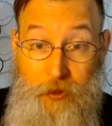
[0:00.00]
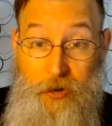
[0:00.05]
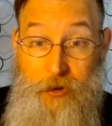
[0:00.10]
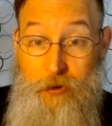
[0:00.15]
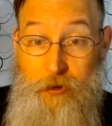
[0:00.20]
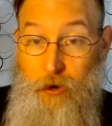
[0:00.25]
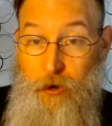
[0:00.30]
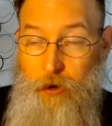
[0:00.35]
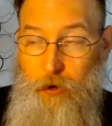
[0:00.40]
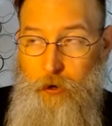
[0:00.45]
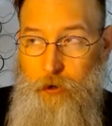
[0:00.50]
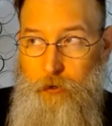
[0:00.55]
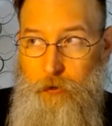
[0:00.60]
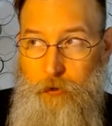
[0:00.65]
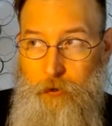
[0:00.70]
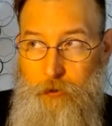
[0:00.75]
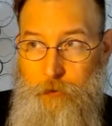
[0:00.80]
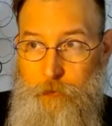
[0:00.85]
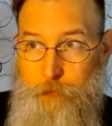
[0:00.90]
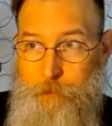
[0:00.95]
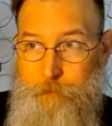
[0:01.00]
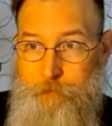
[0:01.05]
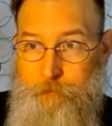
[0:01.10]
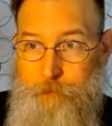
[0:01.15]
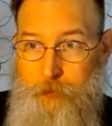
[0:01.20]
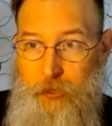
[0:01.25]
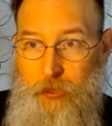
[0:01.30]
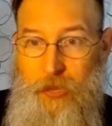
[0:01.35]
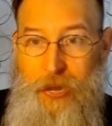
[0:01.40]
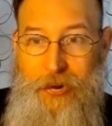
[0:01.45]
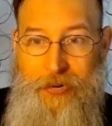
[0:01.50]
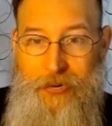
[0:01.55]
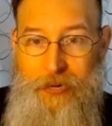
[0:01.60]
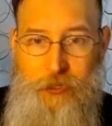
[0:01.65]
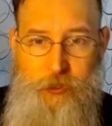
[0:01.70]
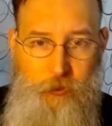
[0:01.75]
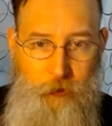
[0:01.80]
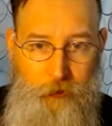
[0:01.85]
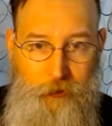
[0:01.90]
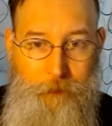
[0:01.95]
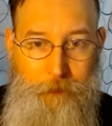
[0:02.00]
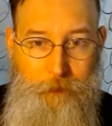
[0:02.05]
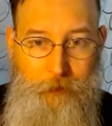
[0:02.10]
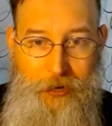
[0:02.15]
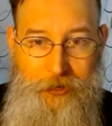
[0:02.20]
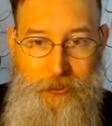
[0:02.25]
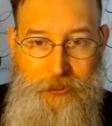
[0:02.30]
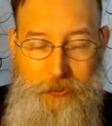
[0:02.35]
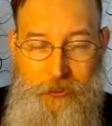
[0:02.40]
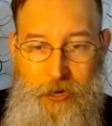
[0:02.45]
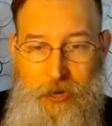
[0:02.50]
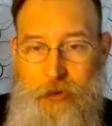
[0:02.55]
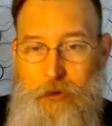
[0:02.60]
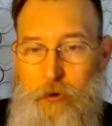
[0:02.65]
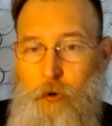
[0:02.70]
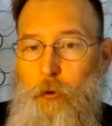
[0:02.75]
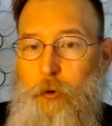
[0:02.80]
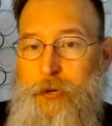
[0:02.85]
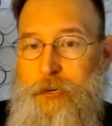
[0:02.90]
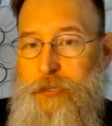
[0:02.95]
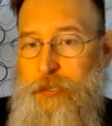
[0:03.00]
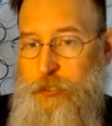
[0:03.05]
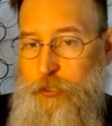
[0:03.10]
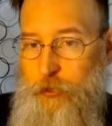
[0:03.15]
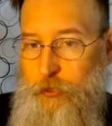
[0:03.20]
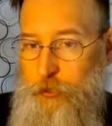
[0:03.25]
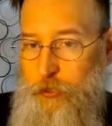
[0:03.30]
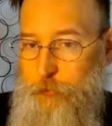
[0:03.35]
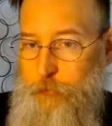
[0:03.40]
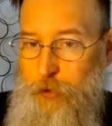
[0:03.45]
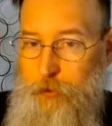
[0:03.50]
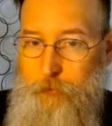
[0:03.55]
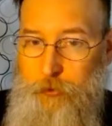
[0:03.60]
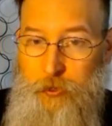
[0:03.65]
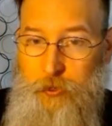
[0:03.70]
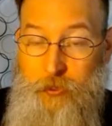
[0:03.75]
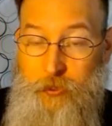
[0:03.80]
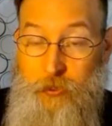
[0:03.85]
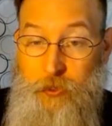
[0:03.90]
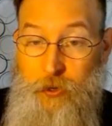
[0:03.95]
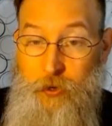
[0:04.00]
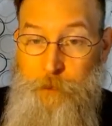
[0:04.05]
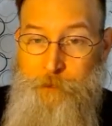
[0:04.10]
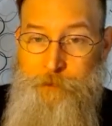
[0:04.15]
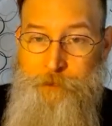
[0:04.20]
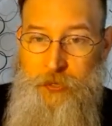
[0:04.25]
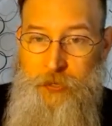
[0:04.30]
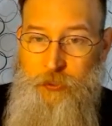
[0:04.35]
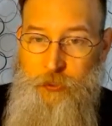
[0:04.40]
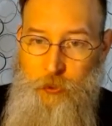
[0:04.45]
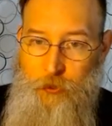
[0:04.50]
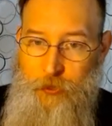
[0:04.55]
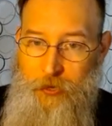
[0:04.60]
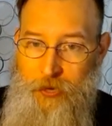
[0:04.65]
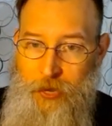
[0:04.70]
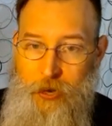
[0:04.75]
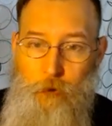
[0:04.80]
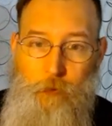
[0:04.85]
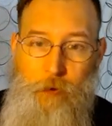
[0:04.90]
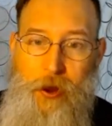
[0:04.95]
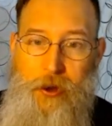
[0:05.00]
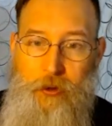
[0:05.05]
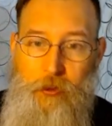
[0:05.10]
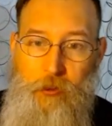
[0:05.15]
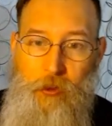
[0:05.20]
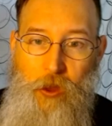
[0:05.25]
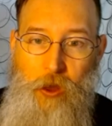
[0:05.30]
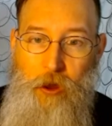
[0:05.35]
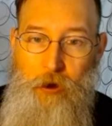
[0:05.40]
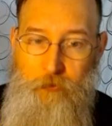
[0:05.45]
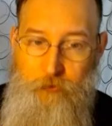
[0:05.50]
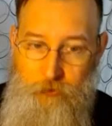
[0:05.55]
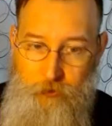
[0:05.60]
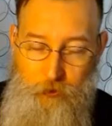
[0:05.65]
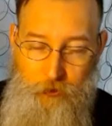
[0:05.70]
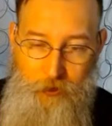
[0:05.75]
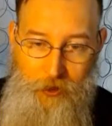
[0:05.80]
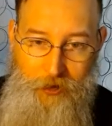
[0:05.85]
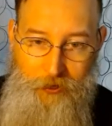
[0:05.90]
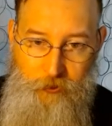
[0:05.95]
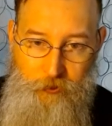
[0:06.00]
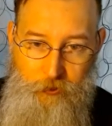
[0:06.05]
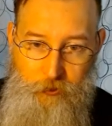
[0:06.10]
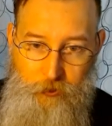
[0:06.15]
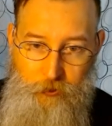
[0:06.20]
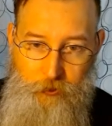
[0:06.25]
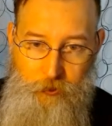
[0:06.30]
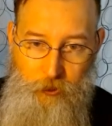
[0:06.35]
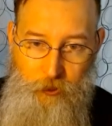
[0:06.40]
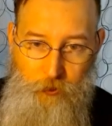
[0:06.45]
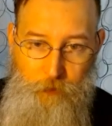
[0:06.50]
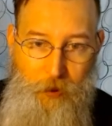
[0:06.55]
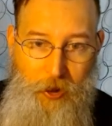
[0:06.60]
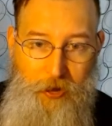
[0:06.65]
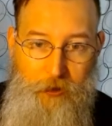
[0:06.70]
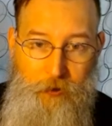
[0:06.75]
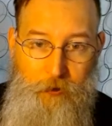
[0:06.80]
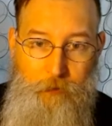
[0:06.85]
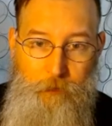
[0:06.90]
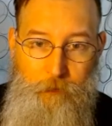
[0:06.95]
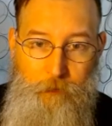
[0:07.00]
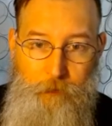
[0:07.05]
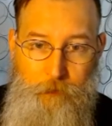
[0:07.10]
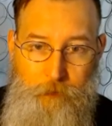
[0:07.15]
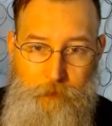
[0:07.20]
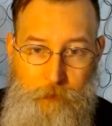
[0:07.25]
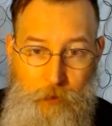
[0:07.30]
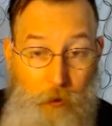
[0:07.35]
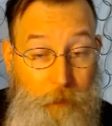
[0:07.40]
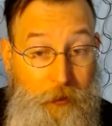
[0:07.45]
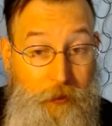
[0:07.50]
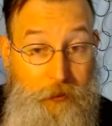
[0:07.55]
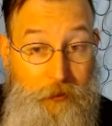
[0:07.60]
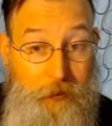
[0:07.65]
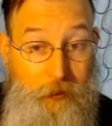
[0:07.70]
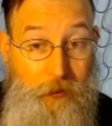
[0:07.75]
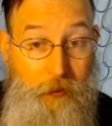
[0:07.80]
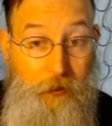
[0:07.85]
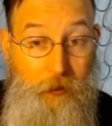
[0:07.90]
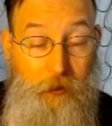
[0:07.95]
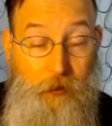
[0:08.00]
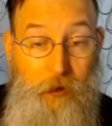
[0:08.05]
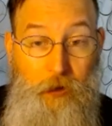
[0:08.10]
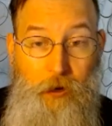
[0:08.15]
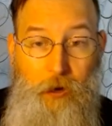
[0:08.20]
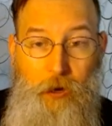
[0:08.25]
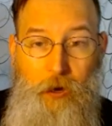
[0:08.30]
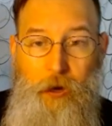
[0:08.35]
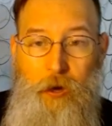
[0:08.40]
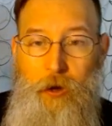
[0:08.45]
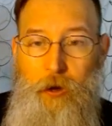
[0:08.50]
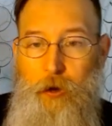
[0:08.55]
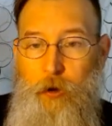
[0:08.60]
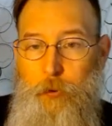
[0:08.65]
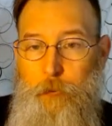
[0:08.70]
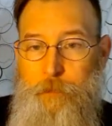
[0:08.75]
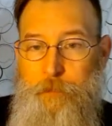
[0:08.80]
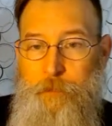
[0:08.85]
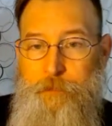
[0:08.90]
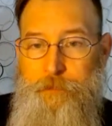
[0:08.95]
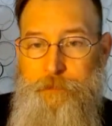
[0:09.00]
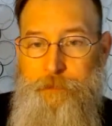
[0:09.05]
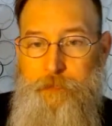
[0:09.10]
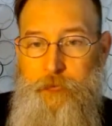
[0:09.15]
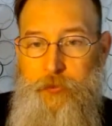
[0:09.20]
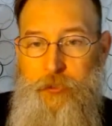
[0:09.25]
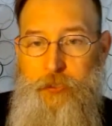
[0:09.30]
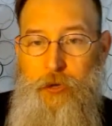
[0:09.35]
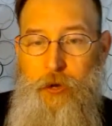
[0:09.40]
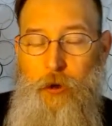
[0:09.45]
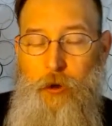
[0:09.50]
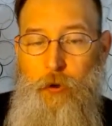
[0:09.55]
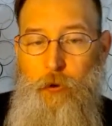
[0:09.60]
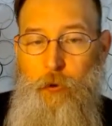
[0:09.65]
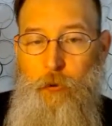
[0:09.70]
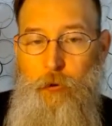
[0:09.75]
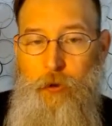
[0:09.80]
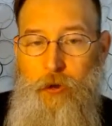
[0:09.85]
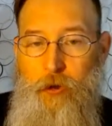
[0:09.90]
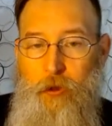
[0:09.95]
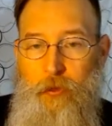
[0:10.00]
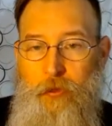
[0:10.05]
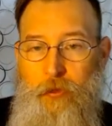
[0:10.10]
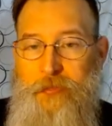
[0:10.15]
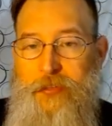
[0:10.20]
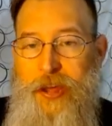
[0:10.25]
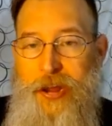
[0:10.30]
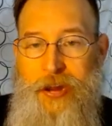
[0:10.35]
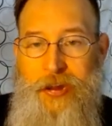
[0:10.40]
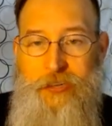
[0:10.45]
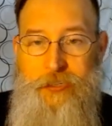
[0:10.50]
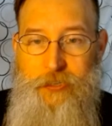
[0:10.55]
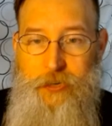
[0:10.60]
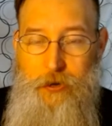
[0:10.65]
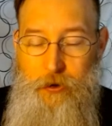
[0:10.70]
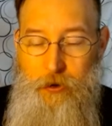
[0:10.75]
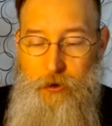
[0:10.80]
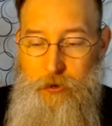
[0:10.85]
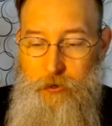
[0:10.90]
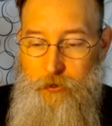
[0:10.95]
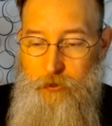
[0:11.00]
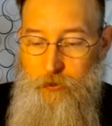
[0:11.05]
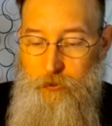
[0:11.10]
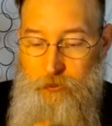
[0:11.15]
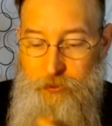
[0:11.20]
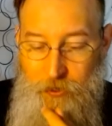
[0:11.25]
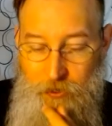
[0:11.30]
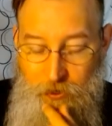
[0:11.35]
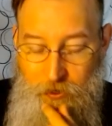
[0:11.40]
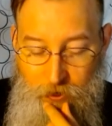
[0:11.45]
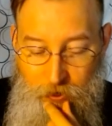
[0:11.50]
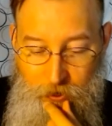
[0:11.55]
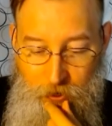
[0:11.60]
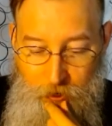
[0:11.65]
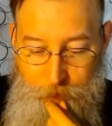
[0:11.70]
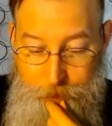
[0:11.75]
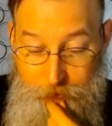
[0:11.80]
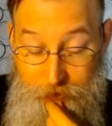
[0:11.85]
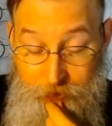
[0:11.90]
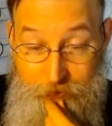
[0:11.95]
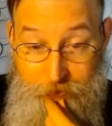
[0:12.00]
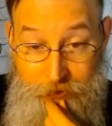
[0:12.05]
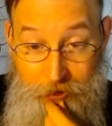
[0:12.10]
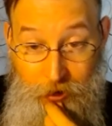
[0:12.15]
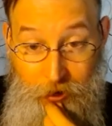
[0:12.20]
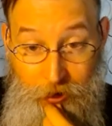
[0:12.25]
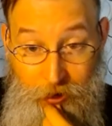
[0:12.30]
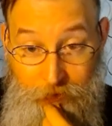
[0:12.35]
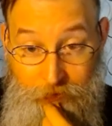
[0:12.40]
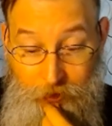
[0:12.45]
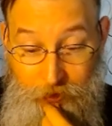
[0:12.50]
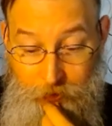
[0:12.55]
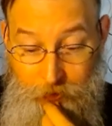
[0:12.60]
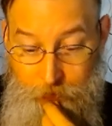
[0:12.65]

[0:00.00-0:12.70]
are like in a dreamlike state or in each other's memories, and so they kind of ride along for that traumatic moment. So they, as characters, I believe now have a